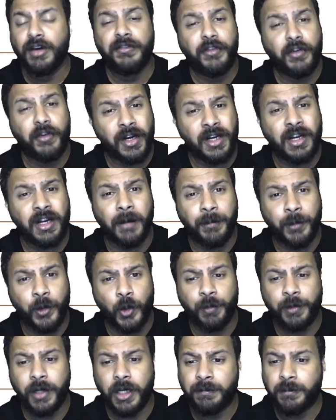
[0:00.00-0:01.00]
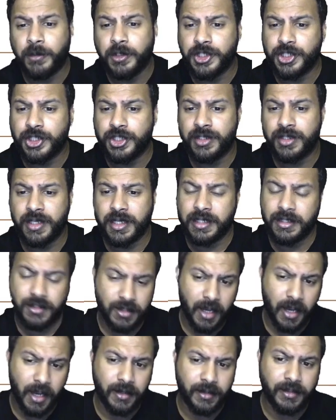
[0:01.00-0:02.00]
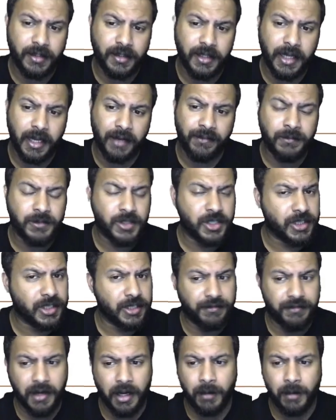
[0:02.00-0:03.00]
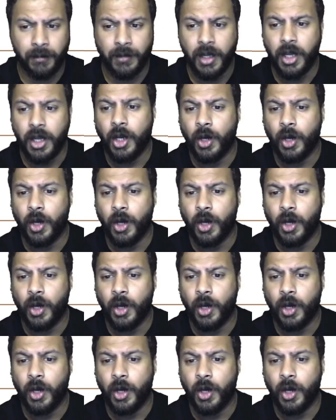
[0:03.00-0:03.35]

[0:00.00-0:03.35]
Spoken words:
for an appropriate position inside the FMCG firm